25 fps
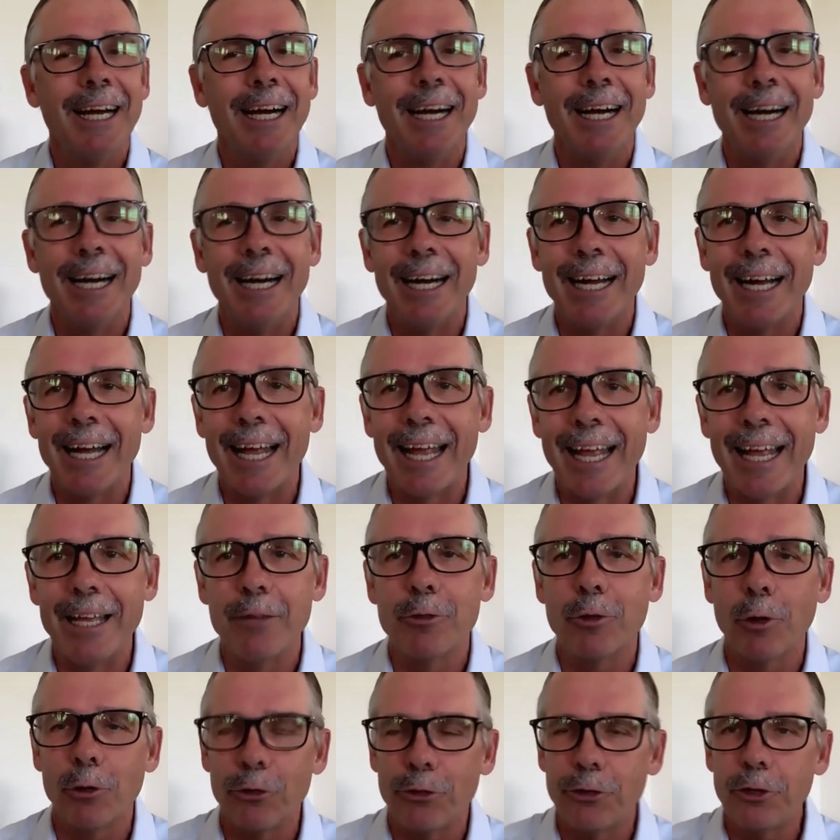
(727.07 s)
And
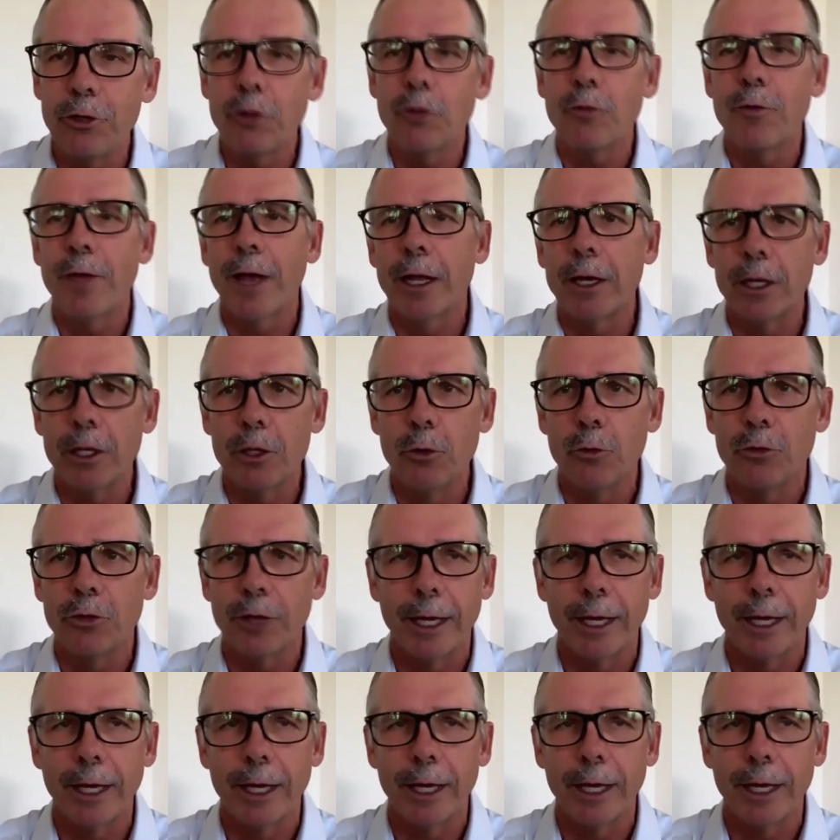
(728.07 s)
so she's found a use
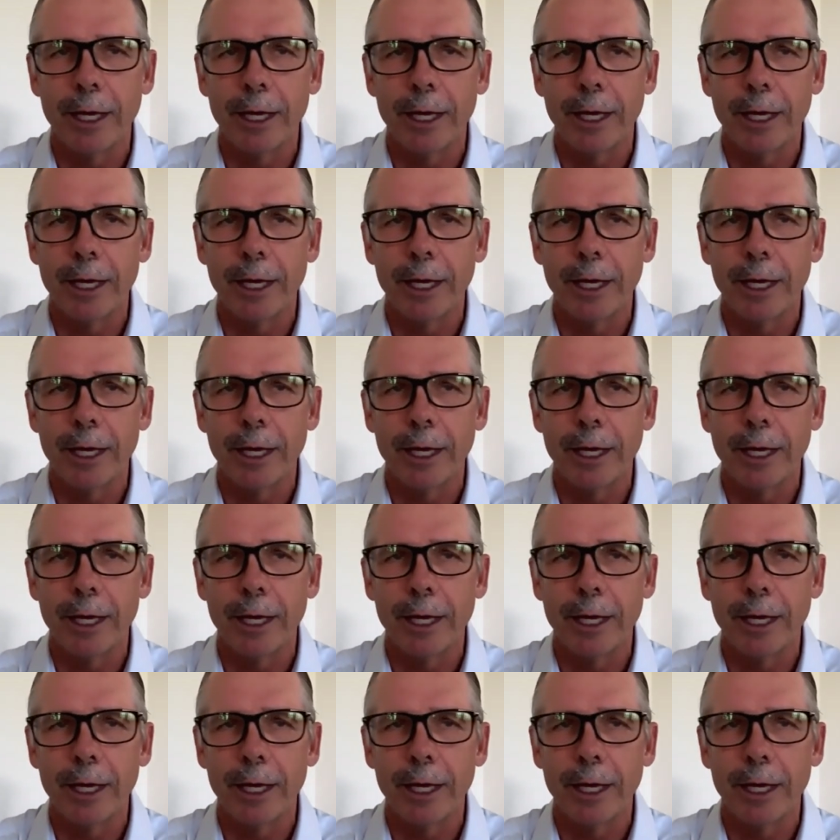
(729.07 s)
case.